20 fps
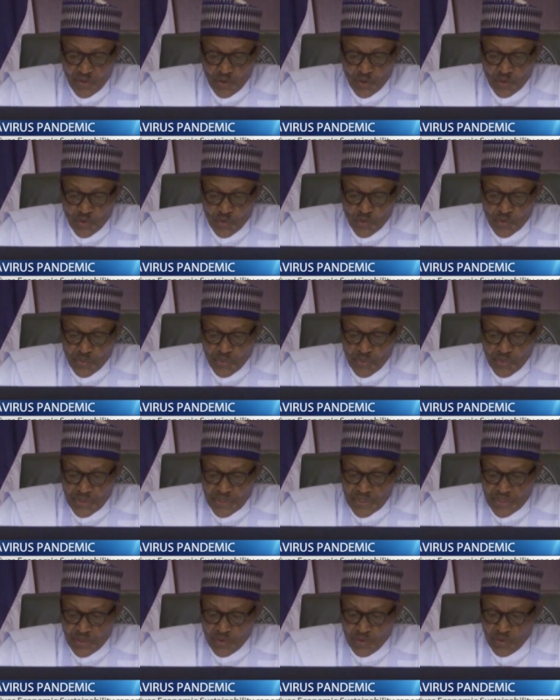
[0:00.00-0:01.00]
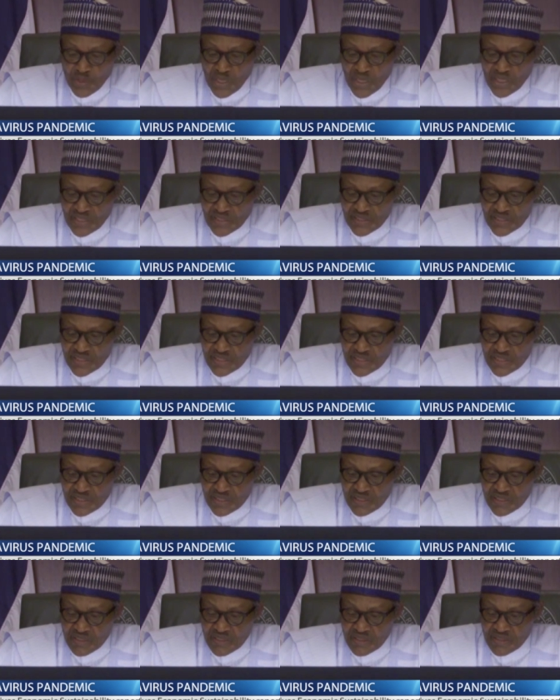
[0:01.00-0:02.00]
note with particular
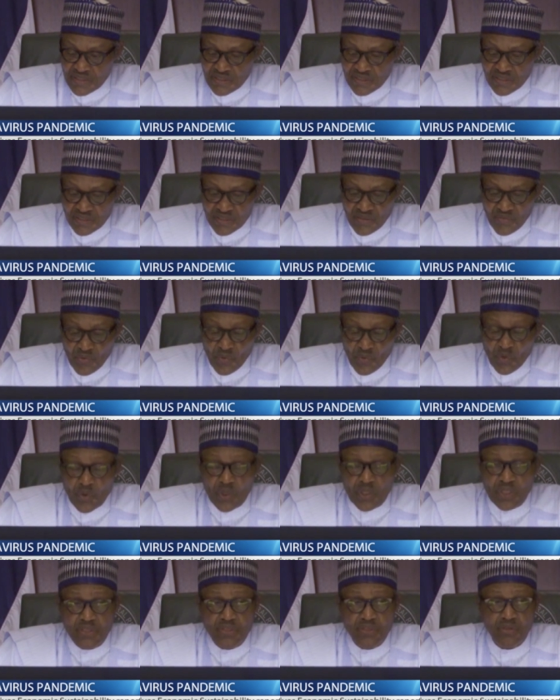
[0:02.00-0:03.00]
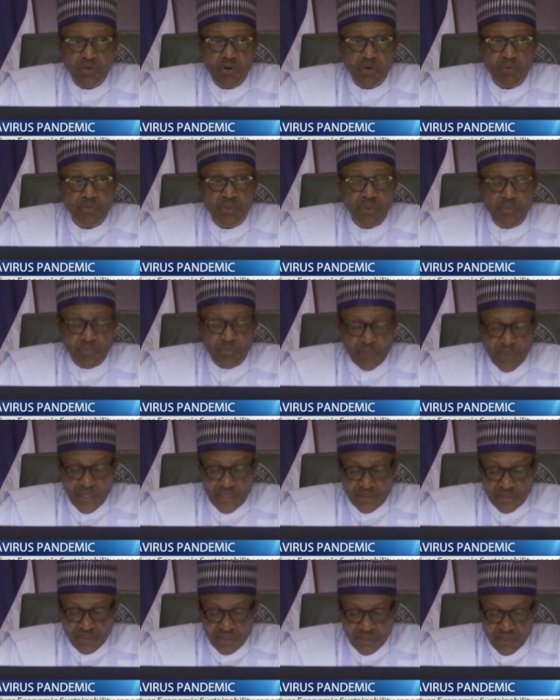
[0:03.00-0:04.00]
interest the focus of the
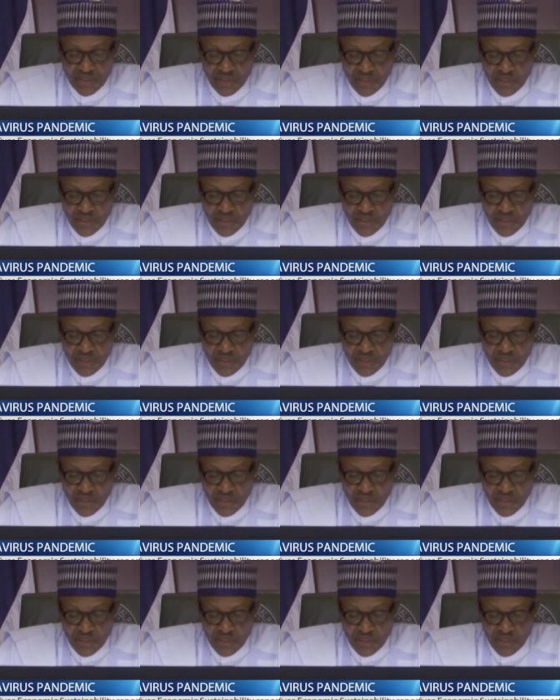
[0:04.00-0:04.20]
plan